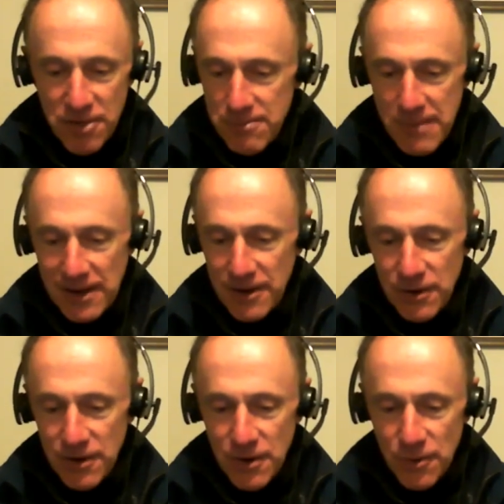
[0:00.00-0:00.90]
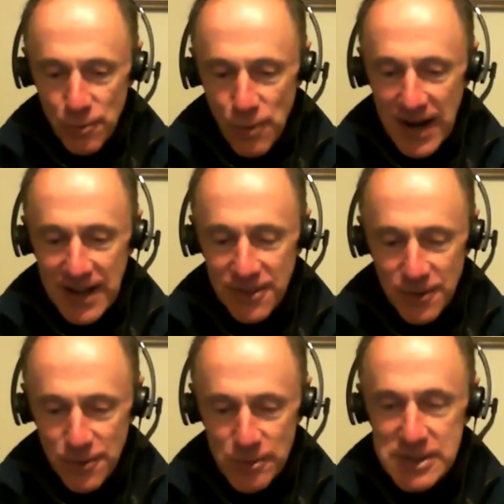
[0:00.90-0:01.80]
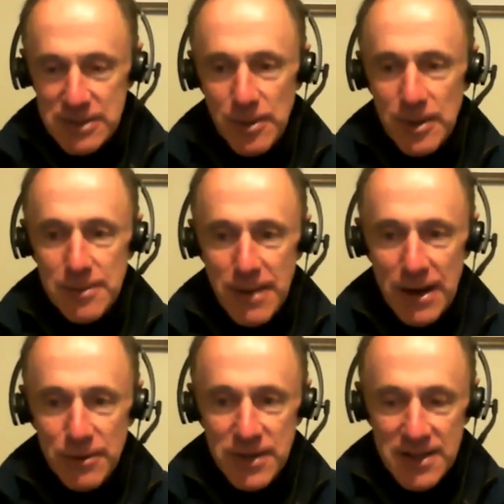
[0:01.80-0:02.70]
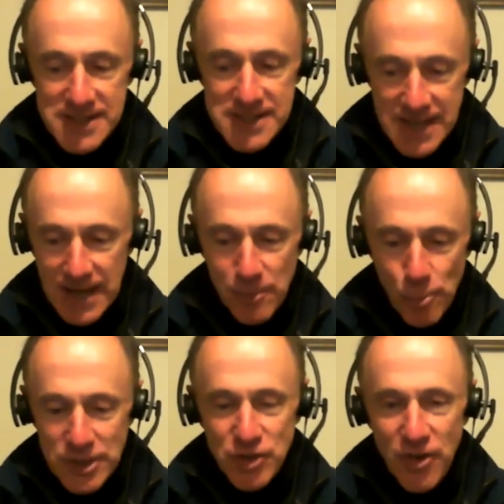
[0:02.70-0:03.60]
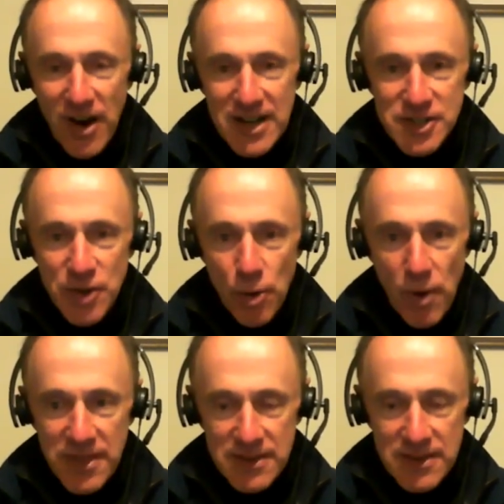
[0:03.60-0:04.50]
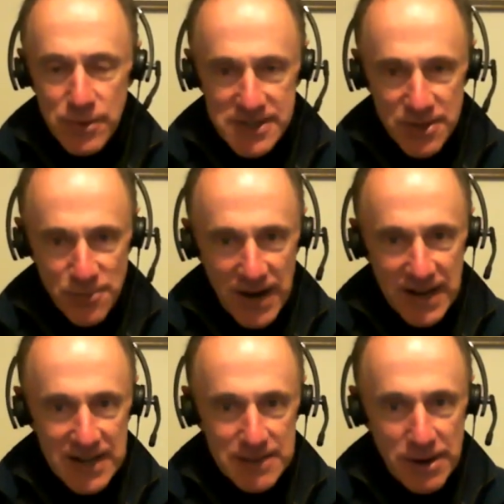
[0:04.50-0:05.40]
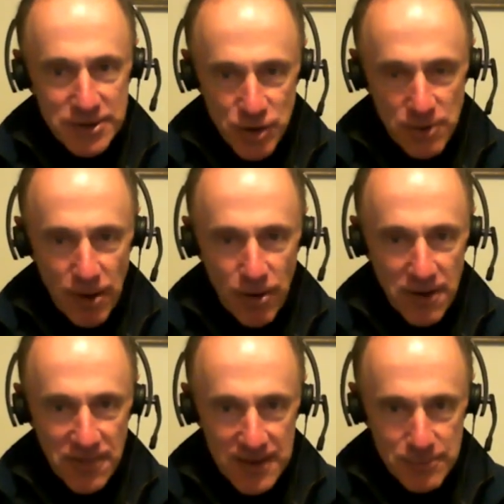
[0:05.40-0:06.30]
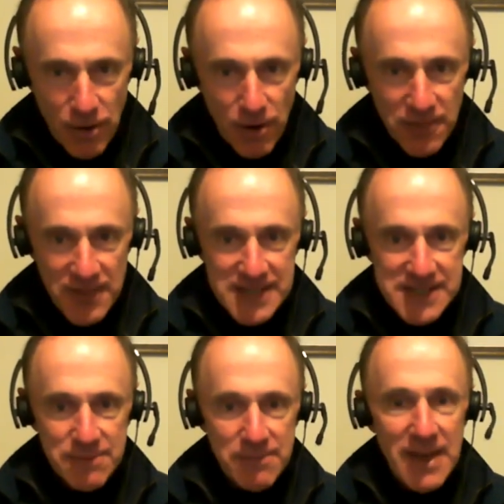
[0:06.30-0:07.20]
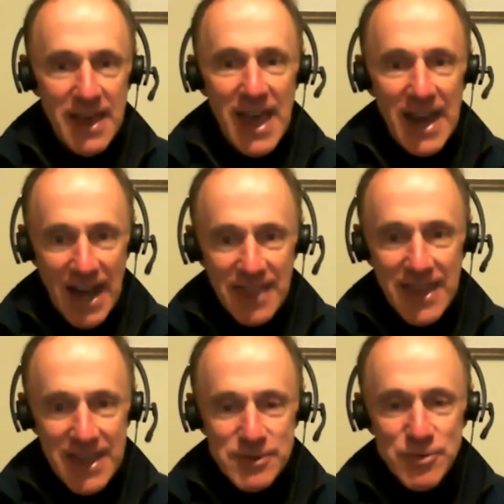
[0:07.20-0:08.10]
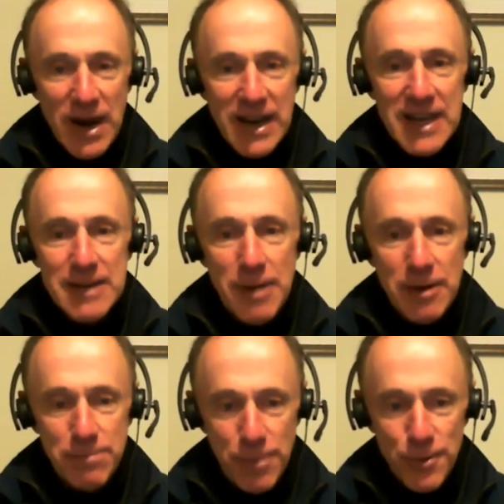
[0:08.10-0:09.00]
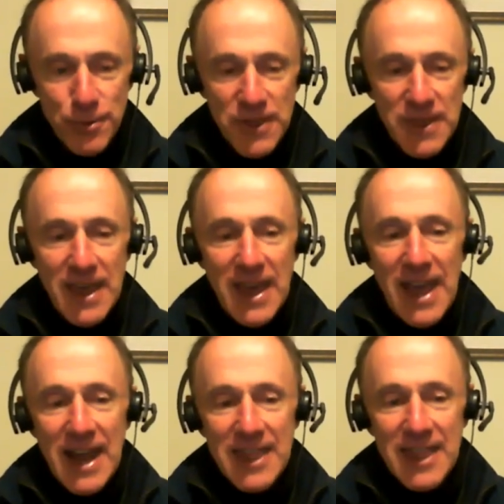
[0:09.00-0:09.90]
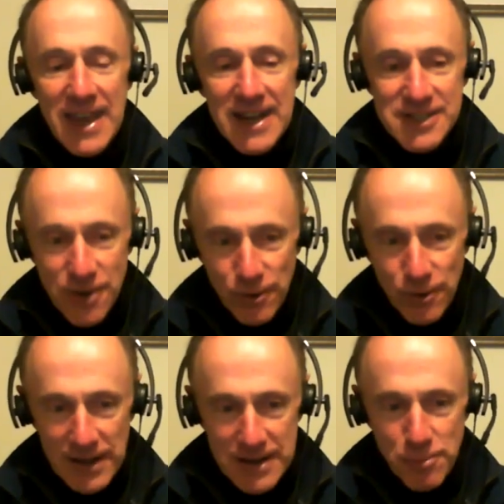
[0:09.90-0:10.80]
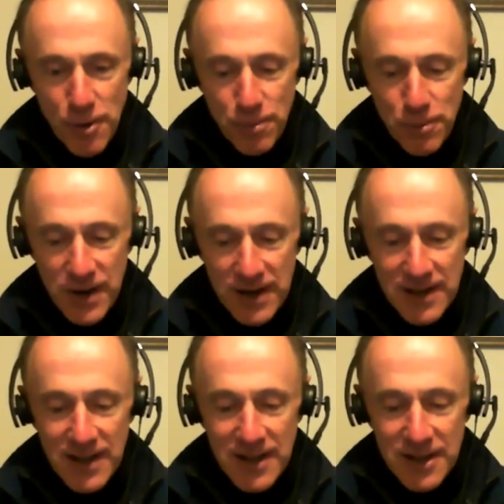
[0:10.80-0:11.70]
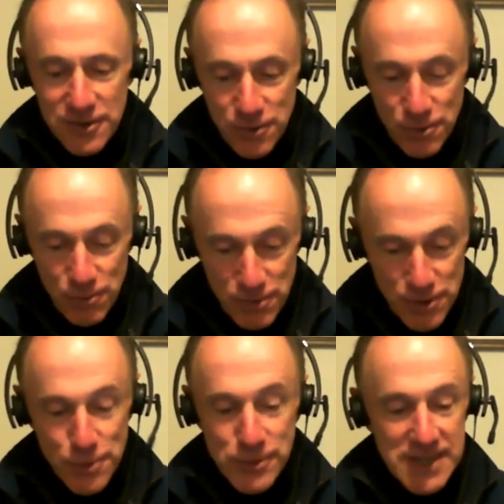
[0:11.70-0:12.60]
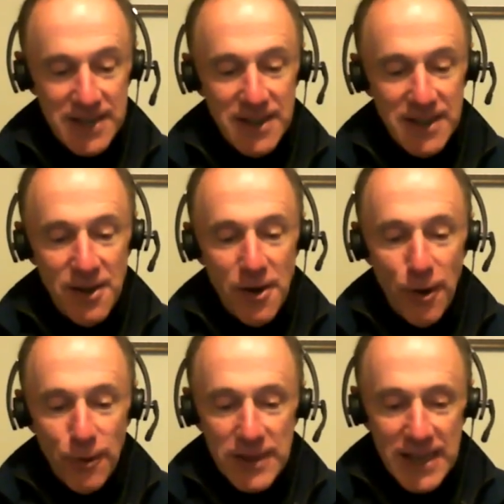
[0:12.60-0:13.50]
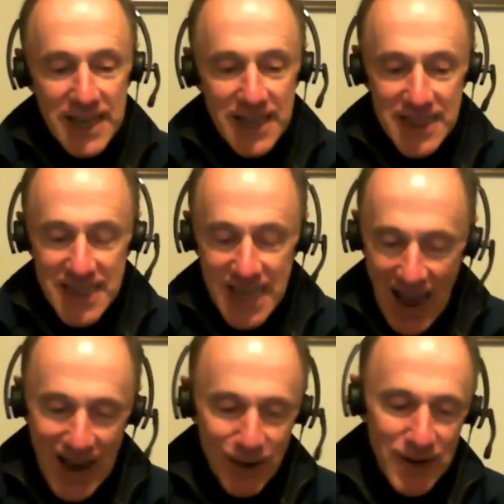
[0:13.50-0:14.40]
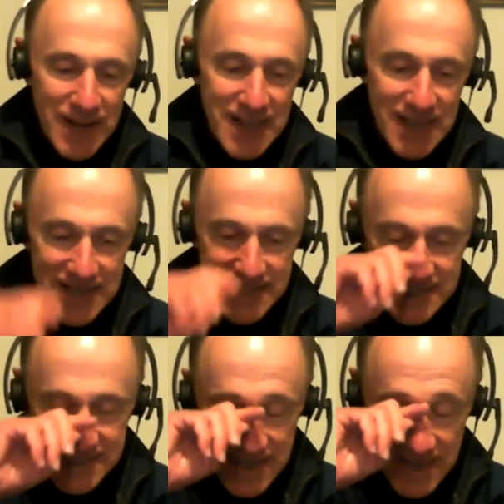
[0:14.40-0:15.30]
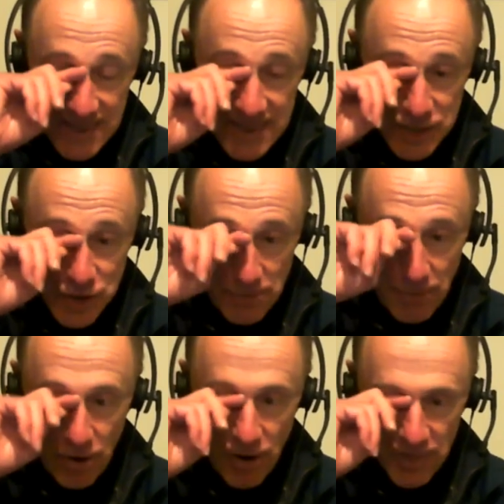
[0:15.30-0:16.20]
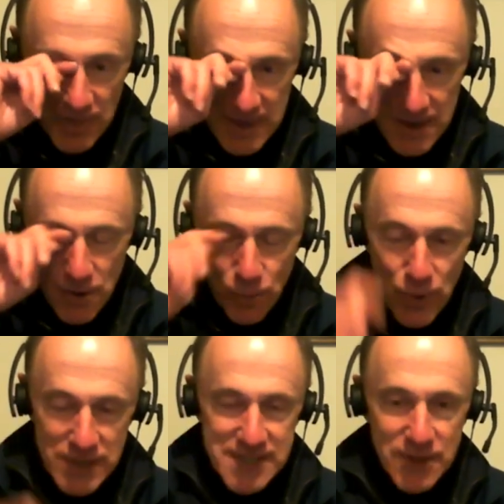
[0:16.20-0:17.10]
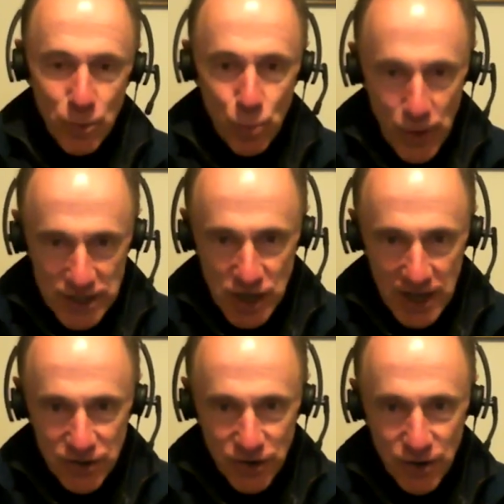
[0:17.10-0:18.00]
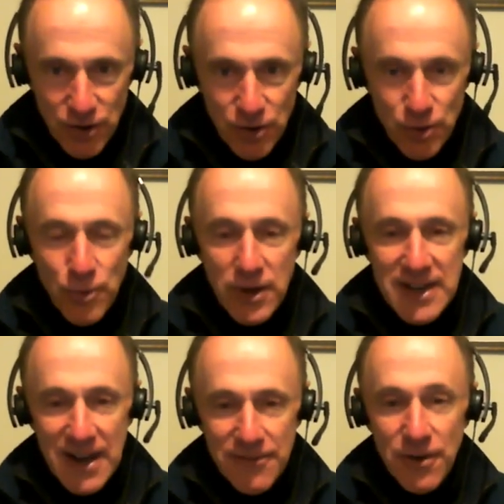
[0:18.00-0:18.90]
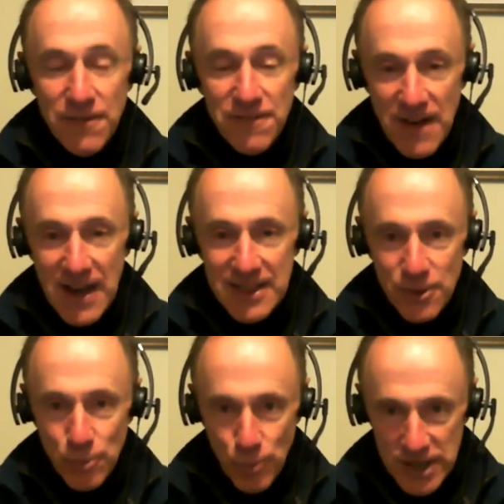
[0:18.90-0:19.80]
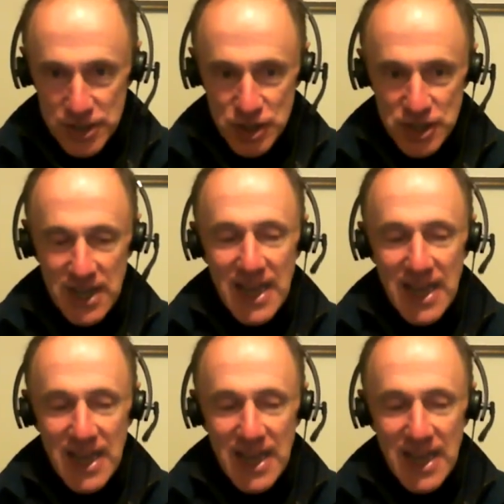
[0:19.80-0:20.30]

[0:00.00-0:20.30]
Miller writing The Crucible about the Salem witch trials, or was he writing it about Joe McCarthy and McCarthyism? And I think he was writing it about both. And I think it is totally appropriate to use it, only the irony is that Joe McCarthy was the witch hunter who could never find the witch.